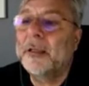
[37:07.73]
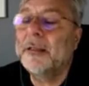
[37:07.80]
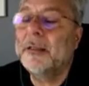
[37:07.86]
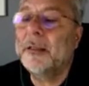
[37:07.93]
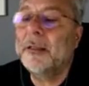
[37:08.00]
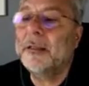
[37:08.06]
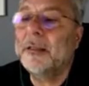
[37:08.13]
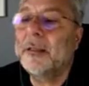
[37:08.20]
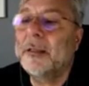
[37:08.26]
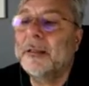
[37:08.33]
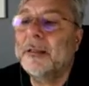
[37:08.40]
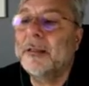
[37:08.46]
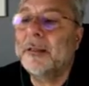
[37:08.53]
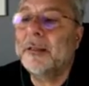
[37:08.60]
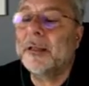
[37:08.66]
This
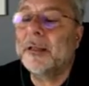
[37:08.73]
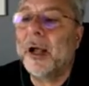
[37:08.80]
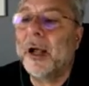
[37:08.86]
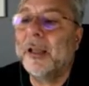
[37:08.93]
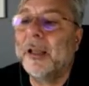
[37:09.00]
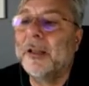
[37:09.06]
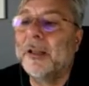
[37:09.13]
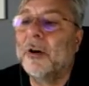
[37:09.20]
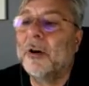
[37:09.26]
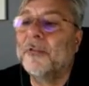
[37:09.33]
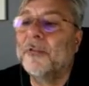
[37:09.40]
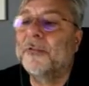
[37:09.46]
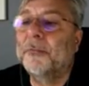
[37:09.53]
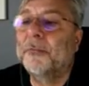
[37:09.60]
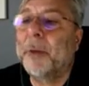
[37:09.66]
is kind
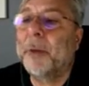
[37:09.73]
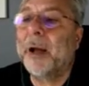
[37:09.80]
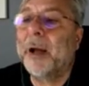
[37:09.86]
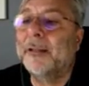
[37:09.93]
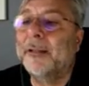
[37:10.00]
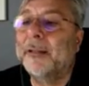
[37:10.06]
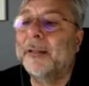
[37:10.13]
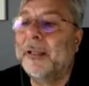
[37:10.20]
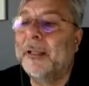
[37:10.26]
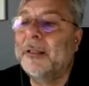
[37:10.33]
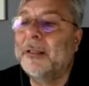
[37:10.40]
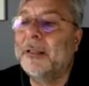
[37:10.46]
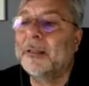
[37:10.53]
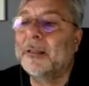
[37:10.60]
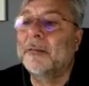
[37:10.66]
of
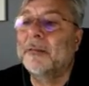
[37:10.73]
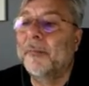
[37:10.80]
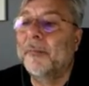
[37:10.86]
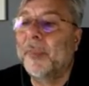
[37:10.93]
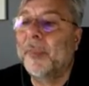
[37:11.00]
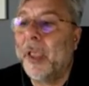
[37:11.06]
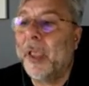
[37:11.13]
parenthesis,